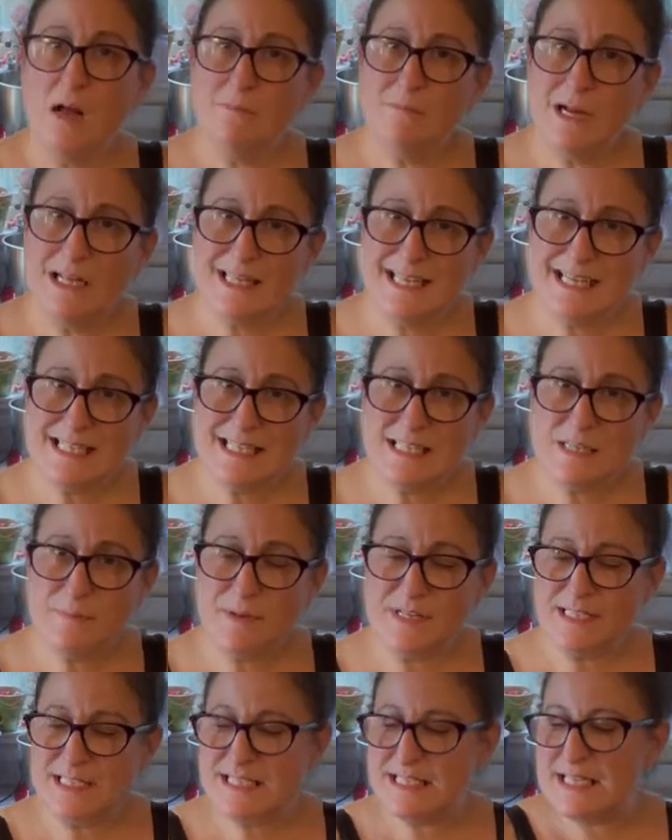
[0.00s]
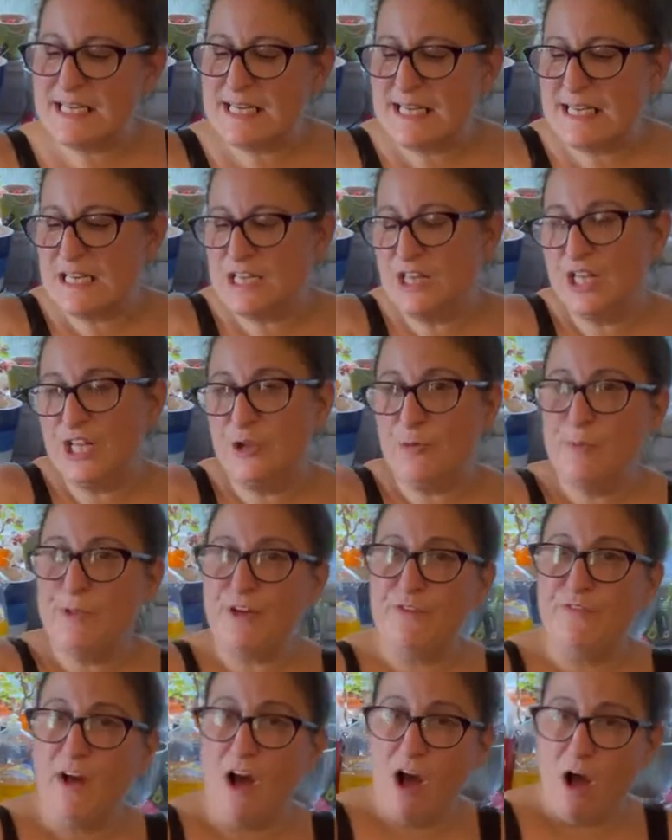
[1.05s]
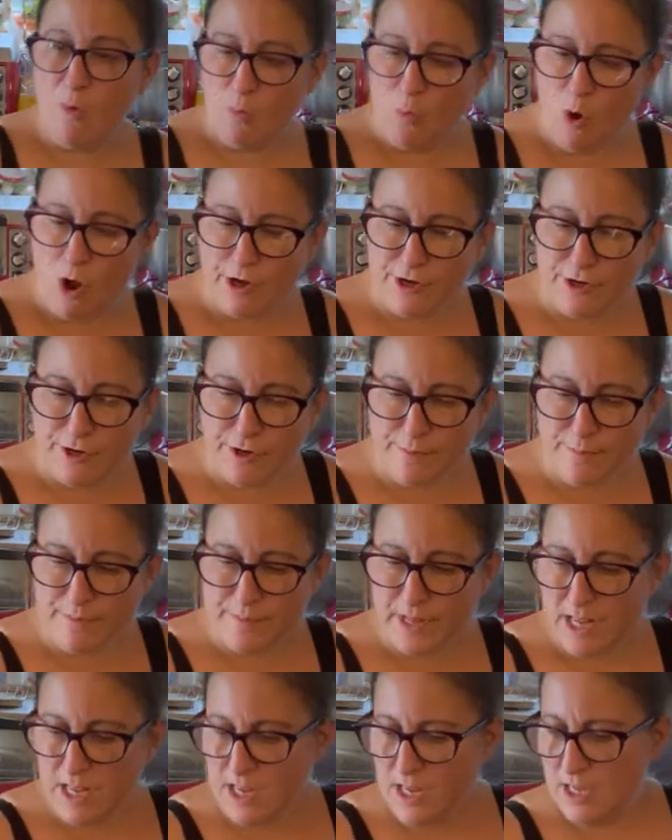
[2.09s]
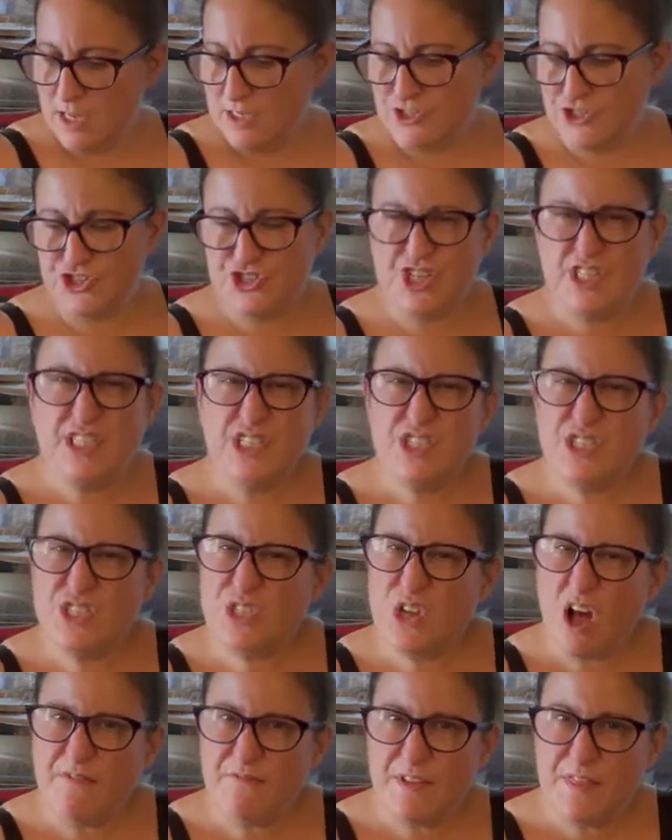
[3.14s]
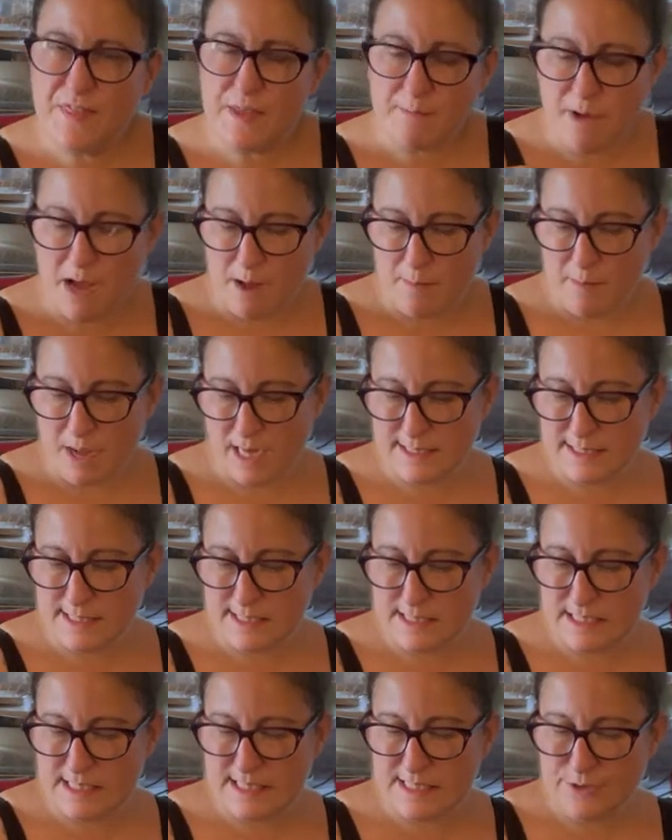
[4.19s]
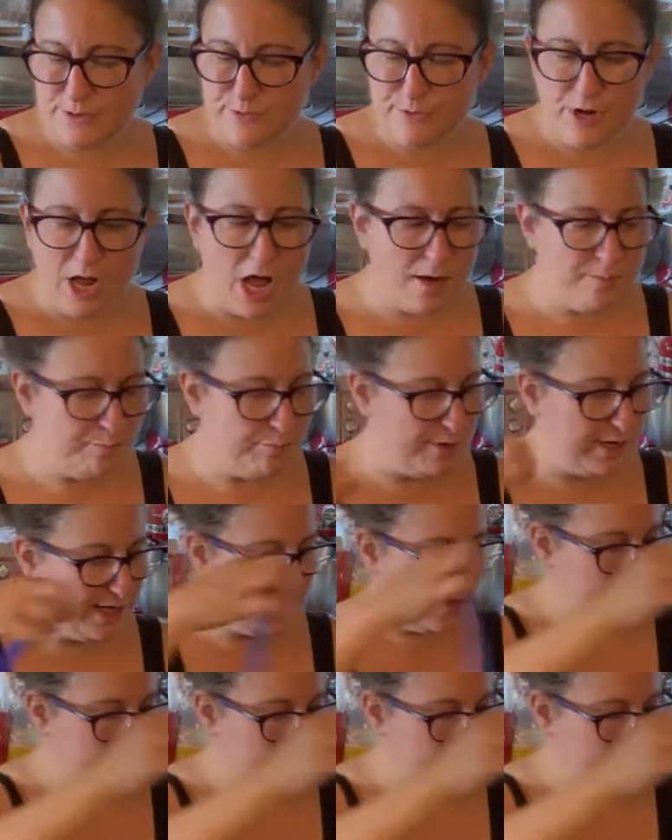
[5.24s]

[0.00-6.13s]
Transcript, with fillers: My lids have been sitting in a little bit of hot water just to soften them up. I do not bring